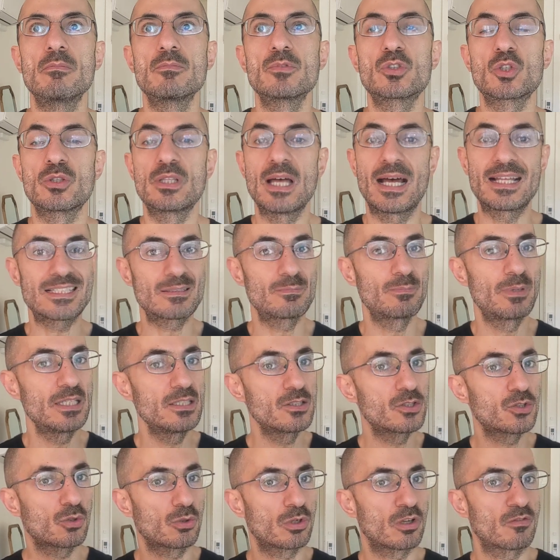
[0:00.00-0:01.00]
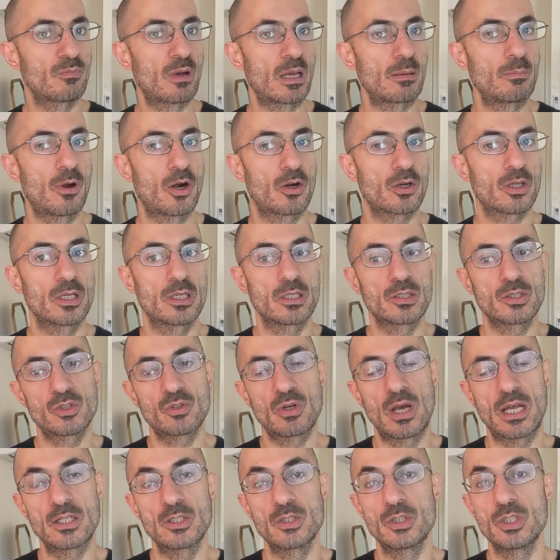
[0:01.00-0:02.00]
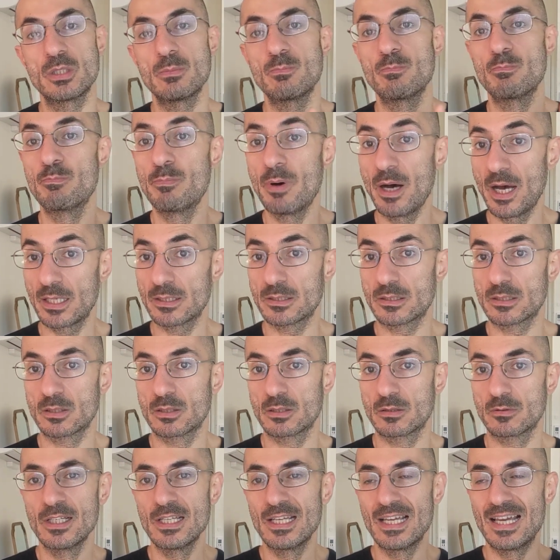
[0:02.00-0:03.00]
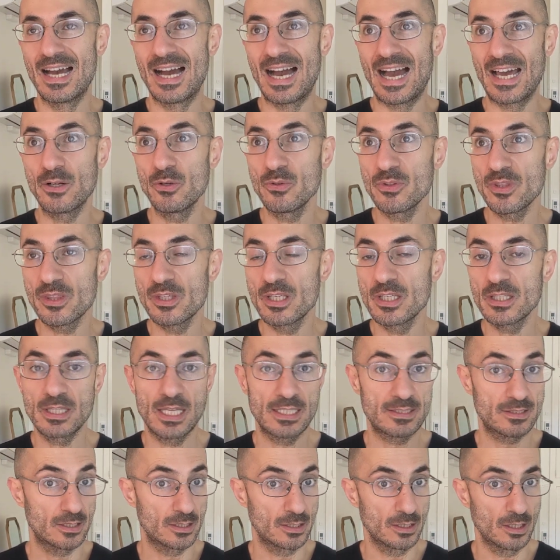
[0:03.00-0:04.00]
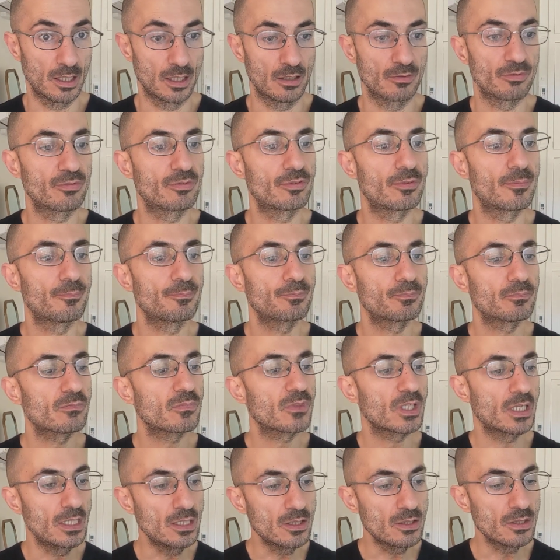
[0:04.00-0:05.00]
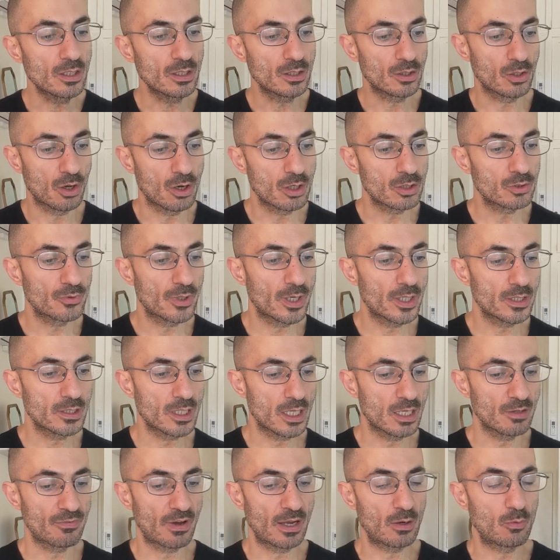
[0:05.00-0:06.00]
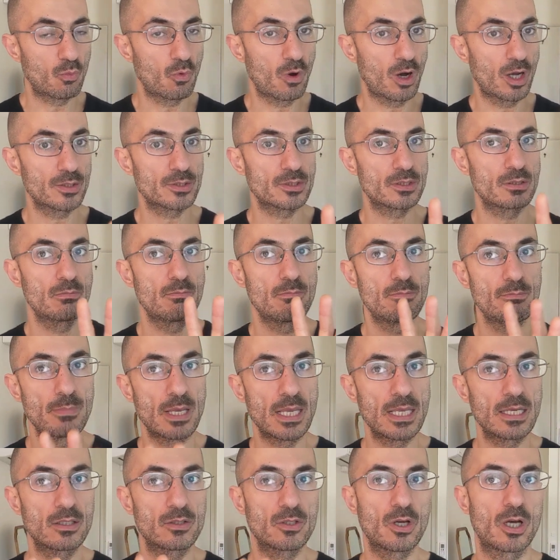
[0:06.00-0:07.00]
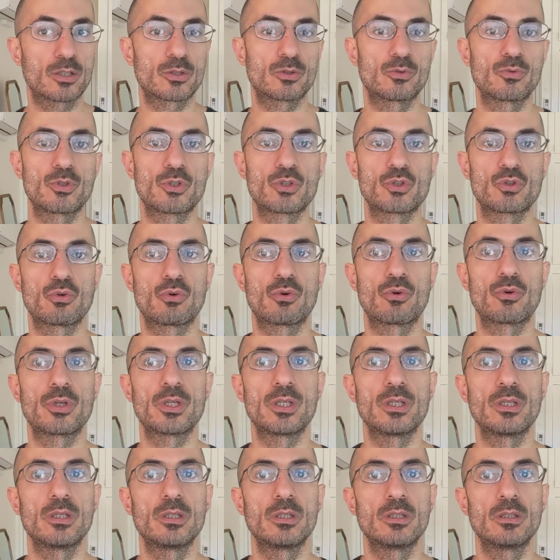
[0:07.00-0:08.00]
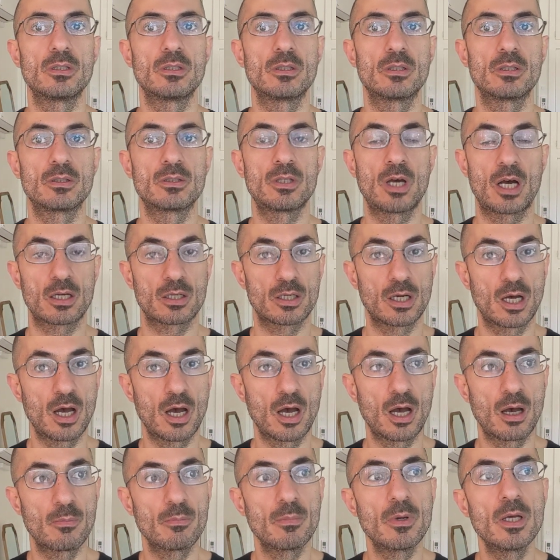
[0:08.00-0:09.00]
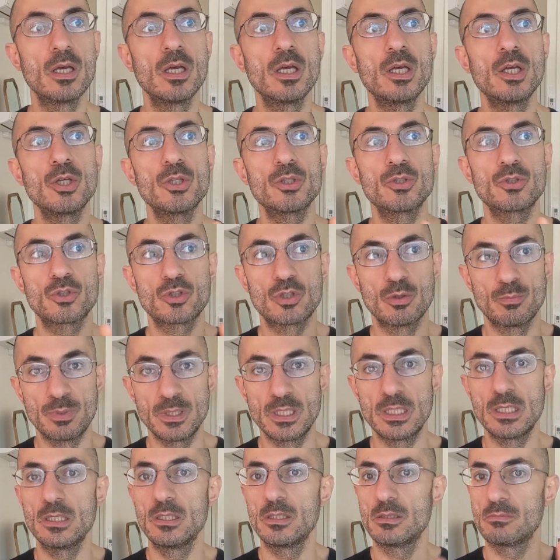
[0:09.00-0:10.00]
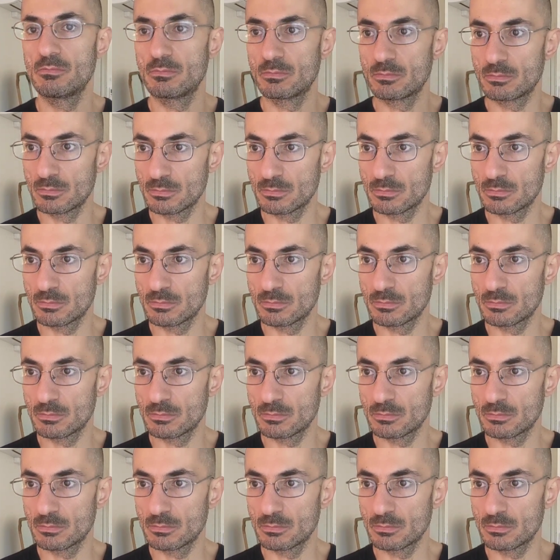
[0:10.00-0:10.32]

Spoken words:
So that's been sort of my marketing strategy, but I don't think that's enough. In the long run, if I want to make drashori.com to be